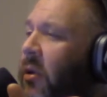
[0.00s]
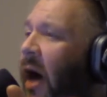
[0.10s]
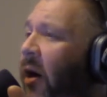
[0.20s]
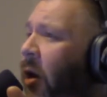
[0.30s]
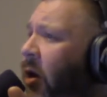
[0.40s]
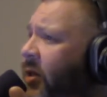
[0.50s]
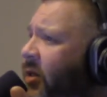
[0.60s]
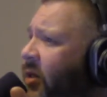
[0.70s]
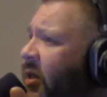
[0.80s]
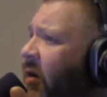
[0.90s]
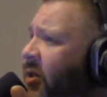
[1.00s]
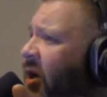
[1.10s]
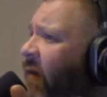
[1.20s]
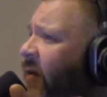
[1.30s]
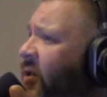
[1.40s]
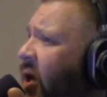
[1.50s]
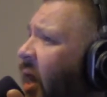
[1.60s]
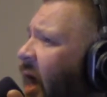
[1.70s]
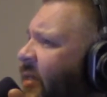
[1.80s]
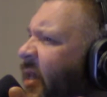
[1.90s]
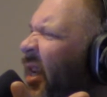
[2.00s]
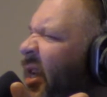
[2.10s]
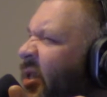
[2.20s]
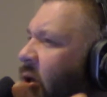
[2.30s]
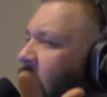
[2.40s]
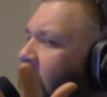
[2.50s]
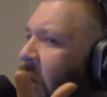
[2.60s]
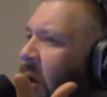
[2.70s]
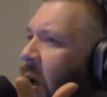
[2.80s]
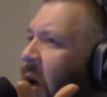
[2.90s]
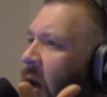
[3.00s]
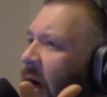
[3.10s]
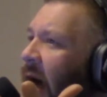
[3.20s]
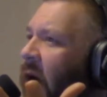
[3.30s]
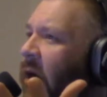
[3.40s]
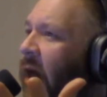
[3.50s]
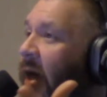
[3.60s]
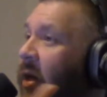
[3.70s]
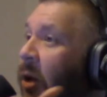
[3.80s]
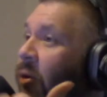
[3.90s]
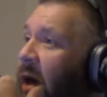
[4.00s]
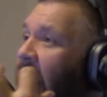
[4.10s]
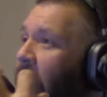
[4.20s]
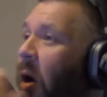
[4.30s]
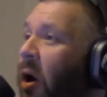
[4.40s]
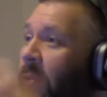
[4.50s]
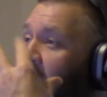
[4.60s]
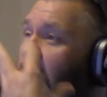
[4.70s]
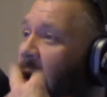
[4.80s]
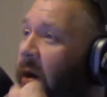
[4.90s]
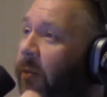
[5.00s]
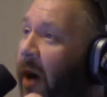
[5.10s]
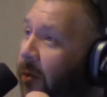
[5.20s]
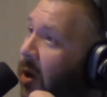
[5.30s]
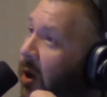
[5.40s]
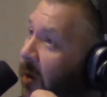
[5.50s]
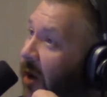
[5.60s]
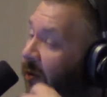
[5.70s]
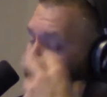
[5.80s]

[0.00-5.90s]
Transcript: How long shellfish gonna last in the desert? With four minutes. Yeah, like literally out of the water, put it right in, pop it right in your mouth.